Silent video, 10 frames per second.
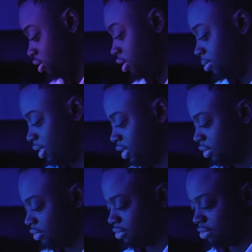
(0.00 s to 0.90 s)
Got
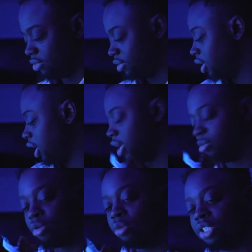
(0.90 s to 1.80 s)
myself a
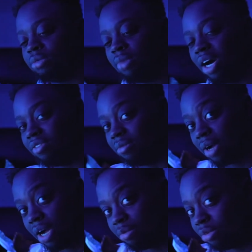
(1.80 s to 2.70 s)
protein bar from a
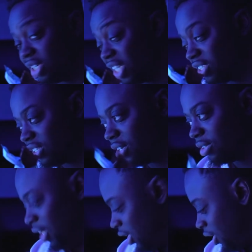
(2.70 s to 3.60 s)
couple of days
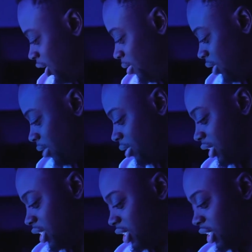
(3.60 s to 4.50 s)
ago. When I went
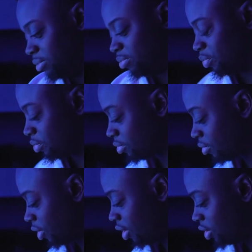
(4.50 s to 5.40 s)
to the gym,
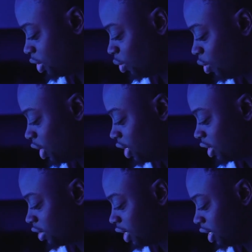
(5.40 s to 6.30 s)
still got it,
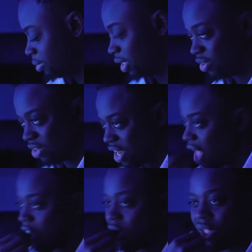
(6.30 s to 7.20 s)
so I was like, let me eat on
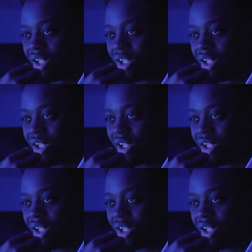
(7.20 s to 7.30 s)
that.